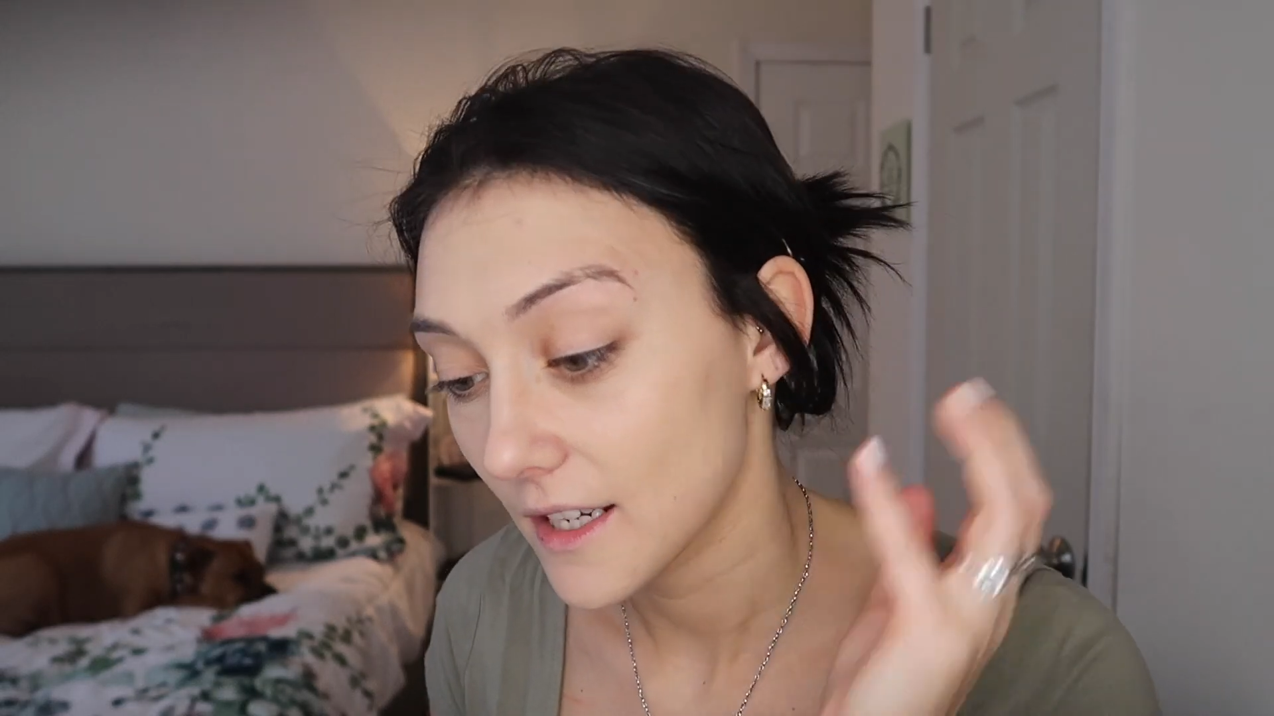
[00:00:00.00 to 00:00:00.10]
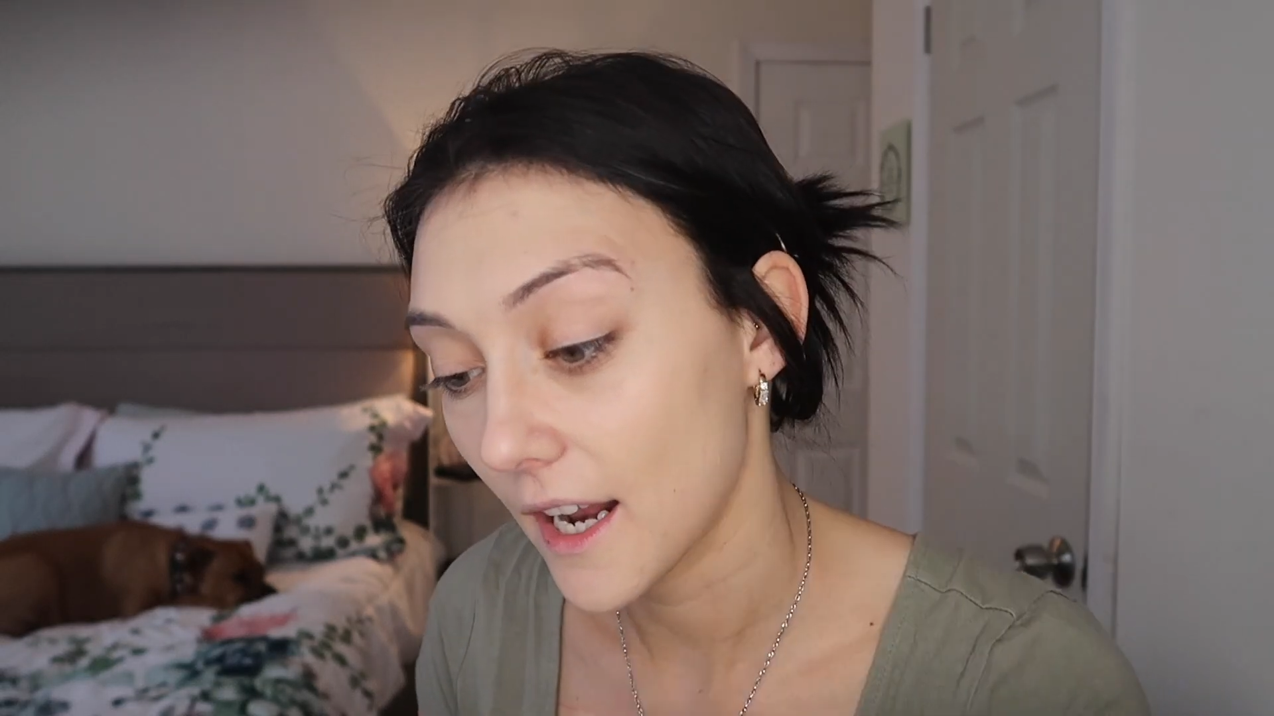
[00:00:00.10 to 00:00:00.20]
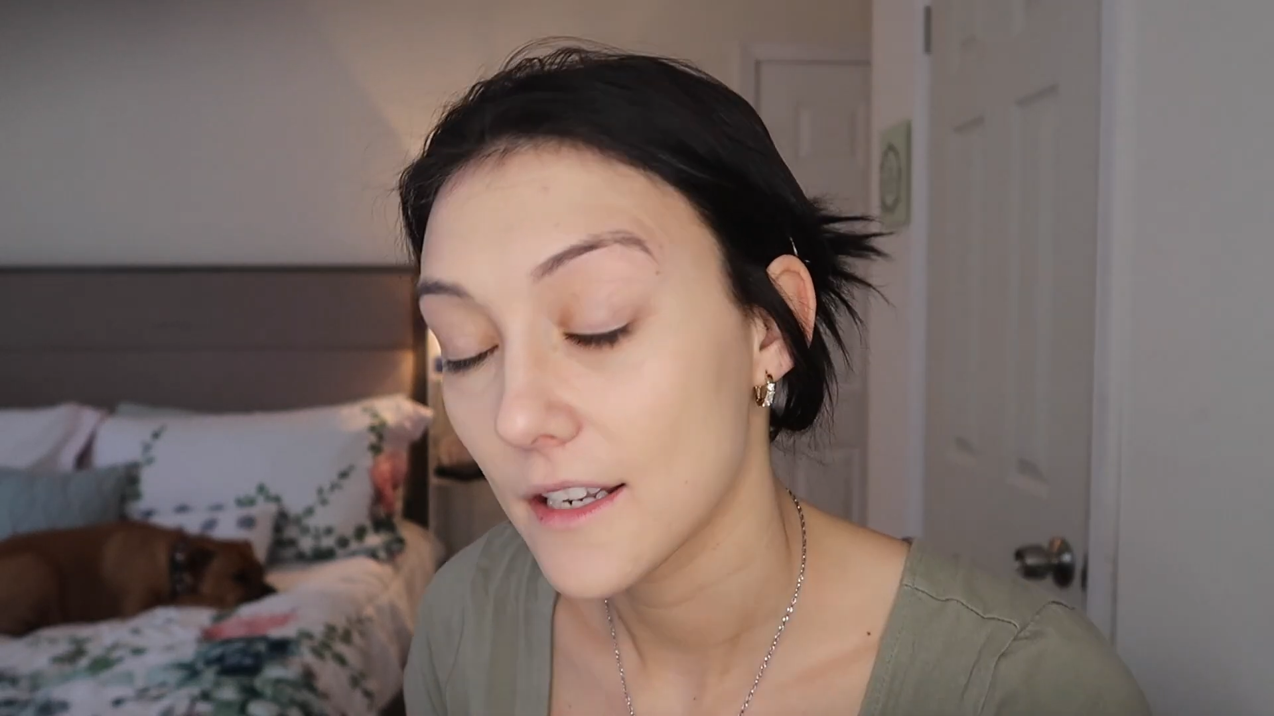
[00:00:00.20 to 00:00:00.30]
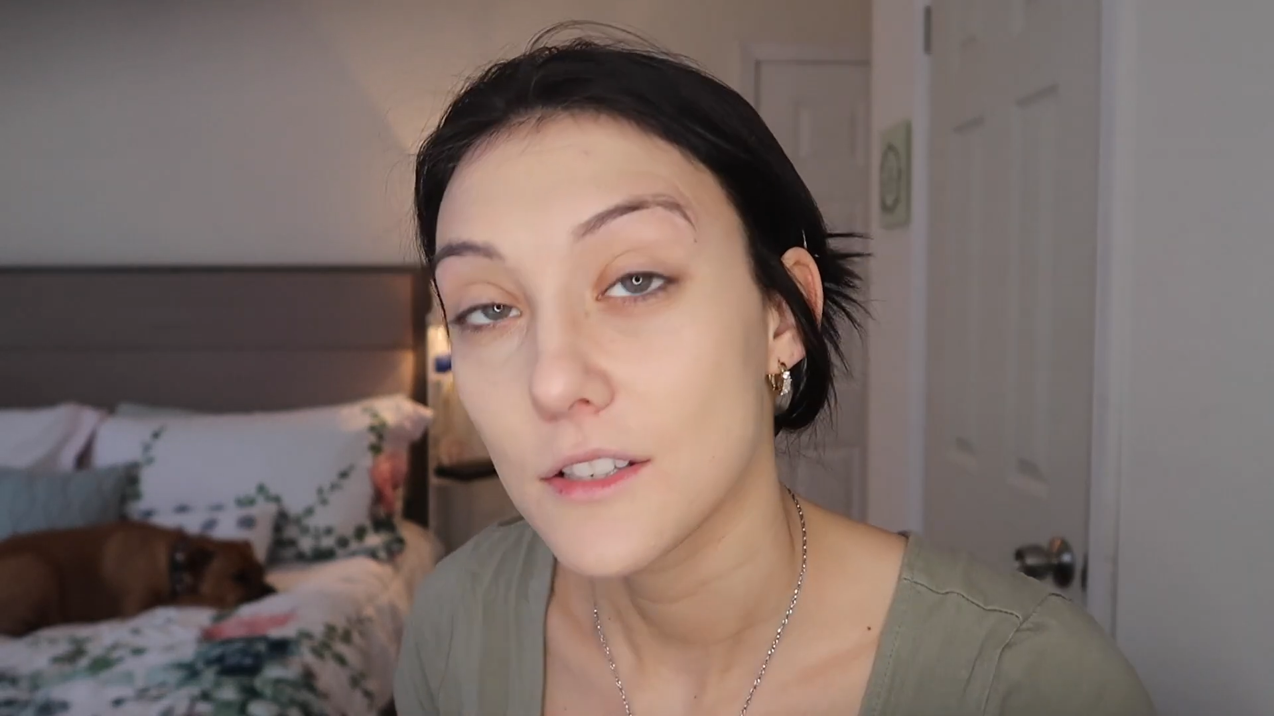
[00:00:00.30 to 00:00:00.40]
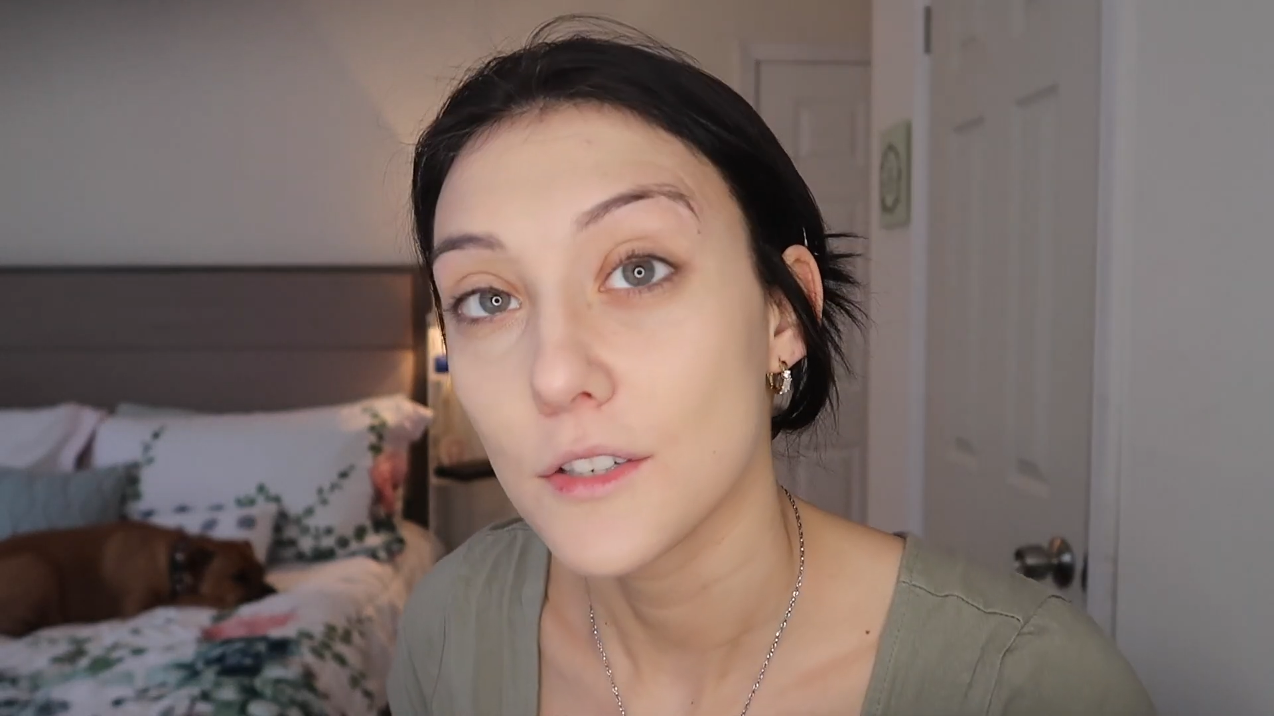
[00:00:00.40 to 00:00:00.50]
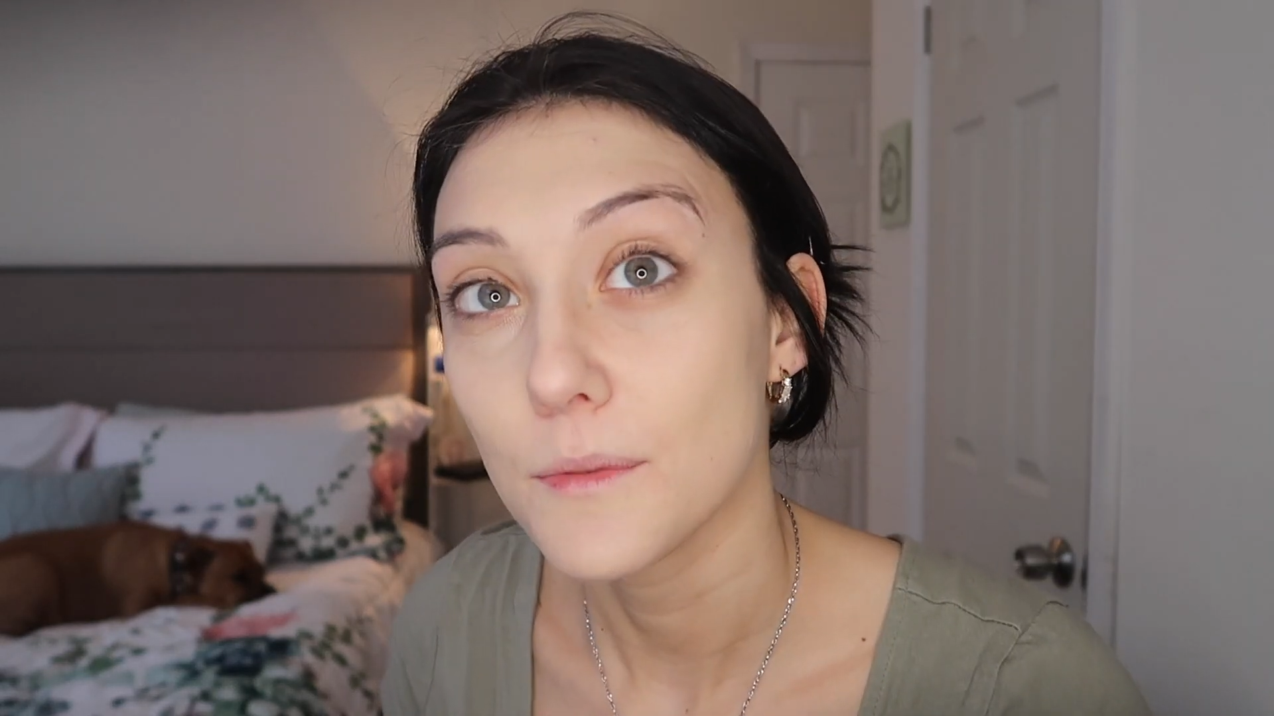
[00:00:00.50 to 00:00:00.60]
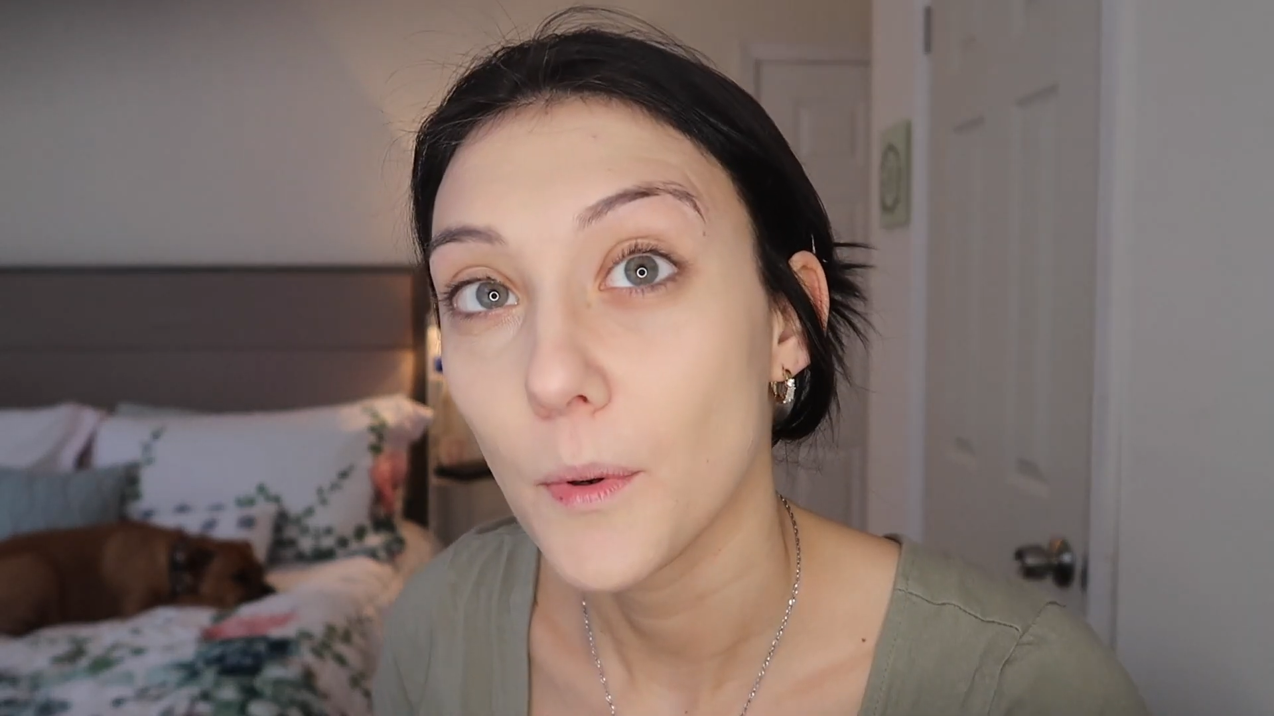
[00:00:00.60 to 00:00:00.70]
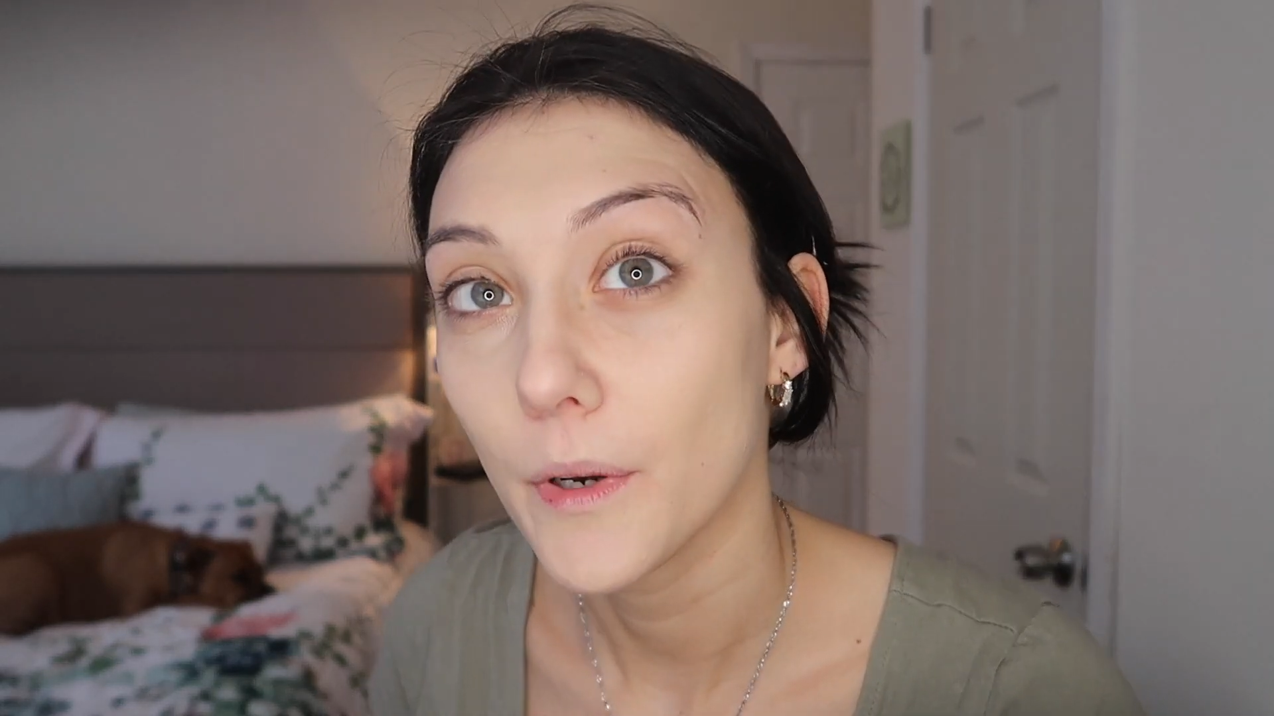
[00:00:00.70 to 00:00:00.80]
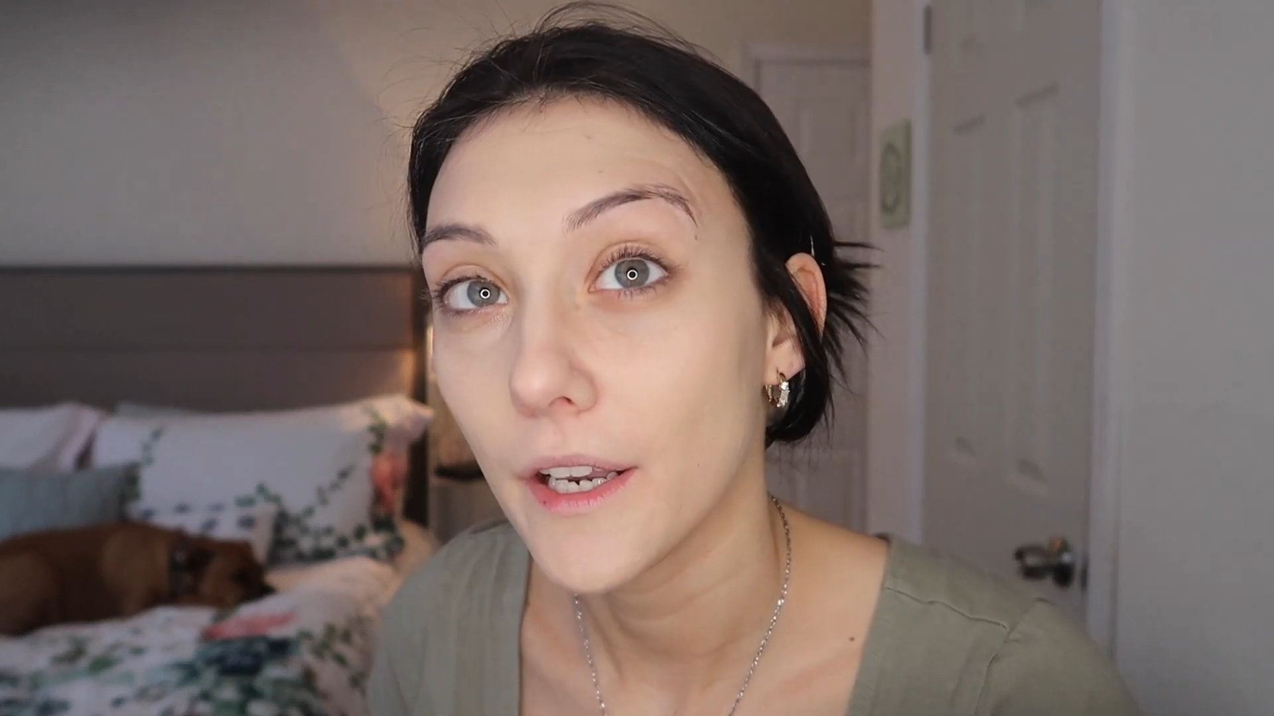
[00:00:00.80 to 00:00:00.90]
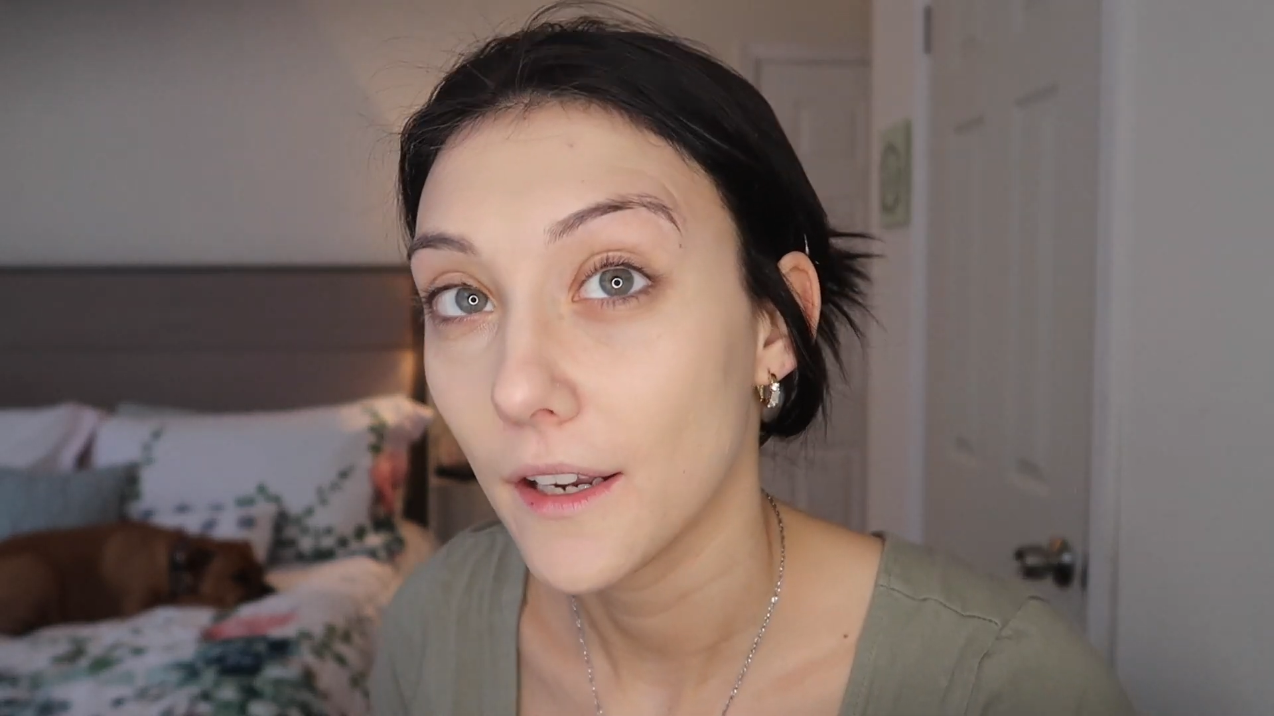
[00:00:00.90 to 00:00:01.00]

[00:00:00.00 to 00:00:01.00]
at a certain point